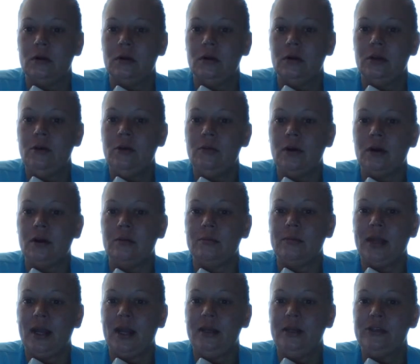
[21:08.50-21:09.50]
You're welcome,
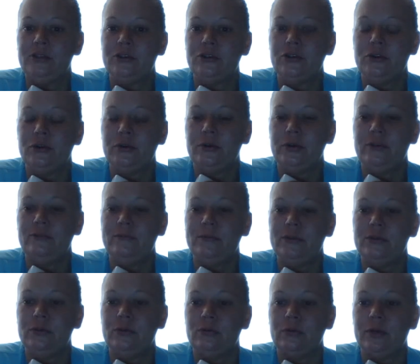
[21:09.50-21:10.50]
Kate. It's true. You've been
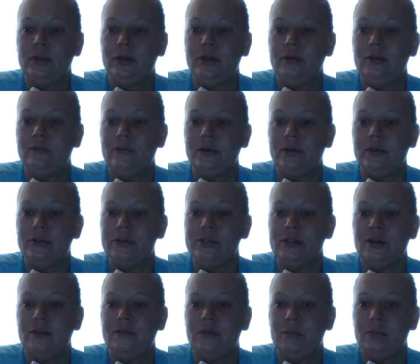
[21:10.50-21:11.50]
doing really good for
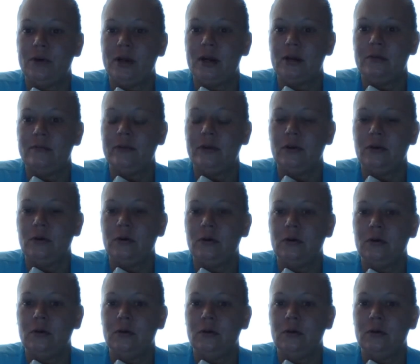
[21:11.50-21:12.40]
yourself. I'm proud of you, girl.